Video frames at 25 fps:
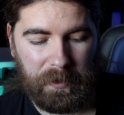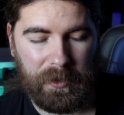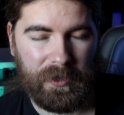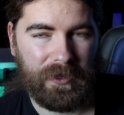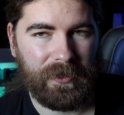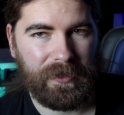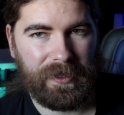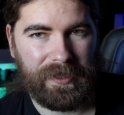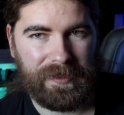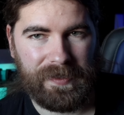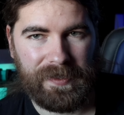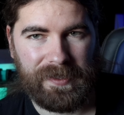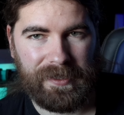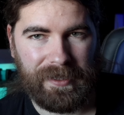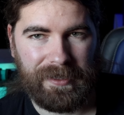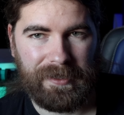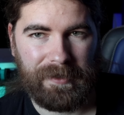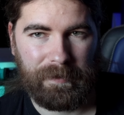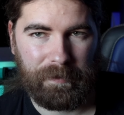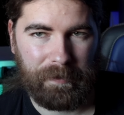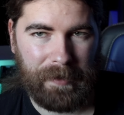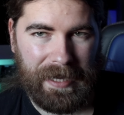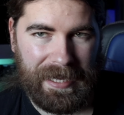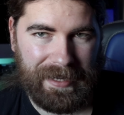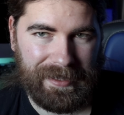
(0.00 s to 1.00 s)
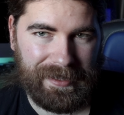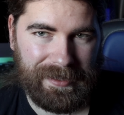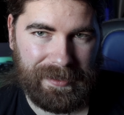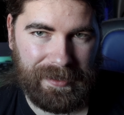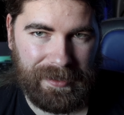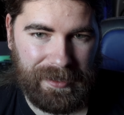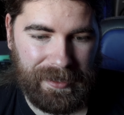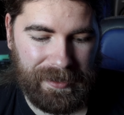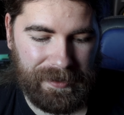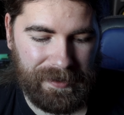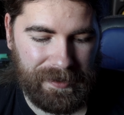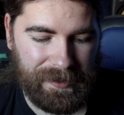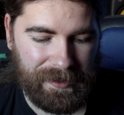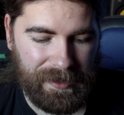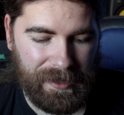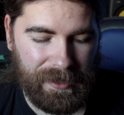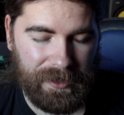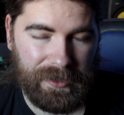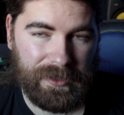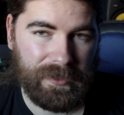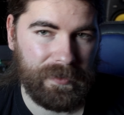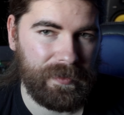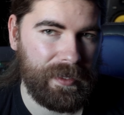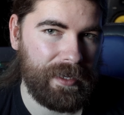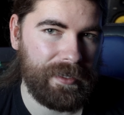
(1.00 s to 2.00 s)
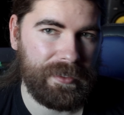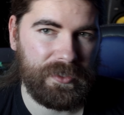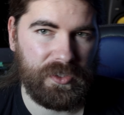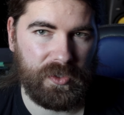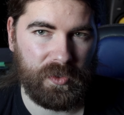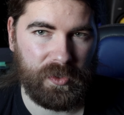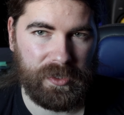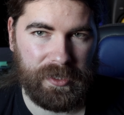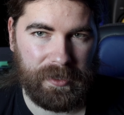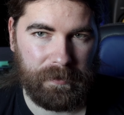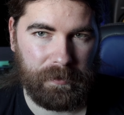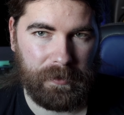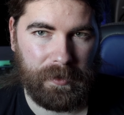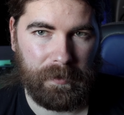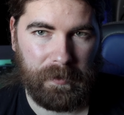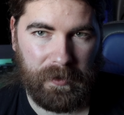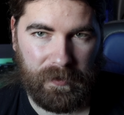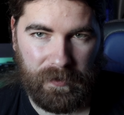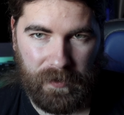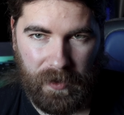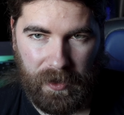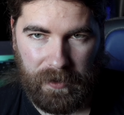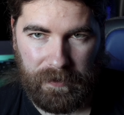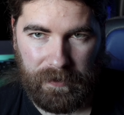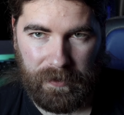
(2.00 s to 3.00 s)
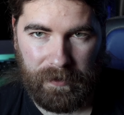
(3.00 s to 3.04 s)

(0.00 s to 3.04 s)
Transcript: but instead past the lens. So that is your tip number 5.